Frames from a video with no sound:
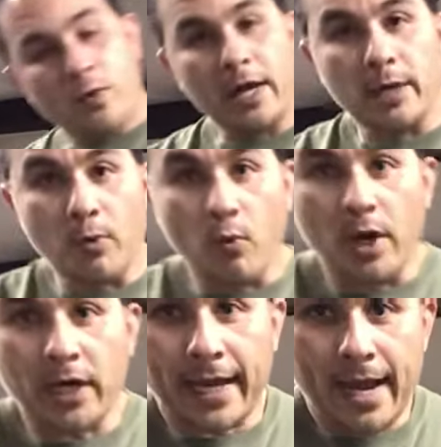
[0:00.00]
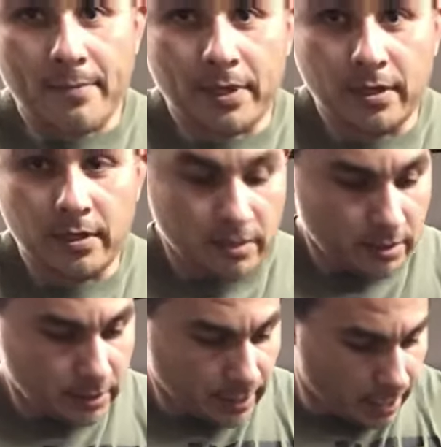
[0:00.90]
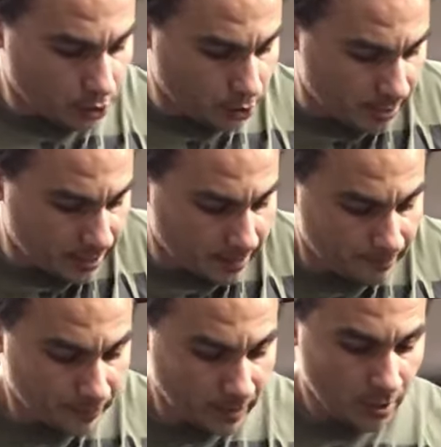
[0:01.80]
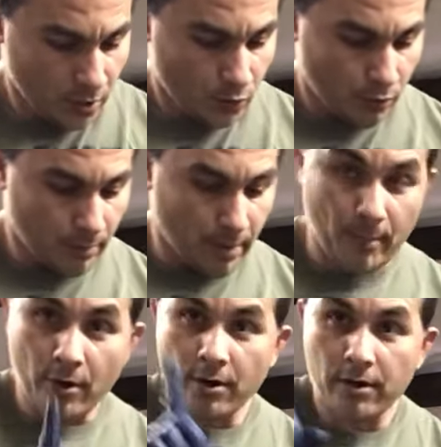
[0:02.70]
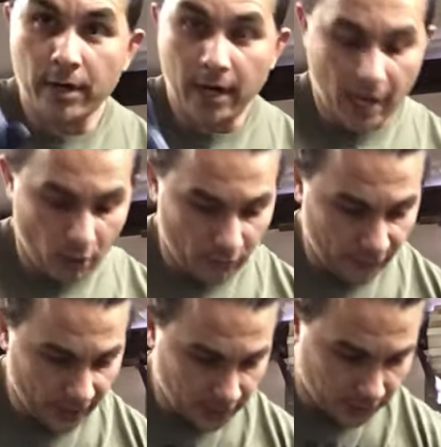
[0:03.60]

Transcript: got number 1 cap. It's got lube in it. Remember, arrow faces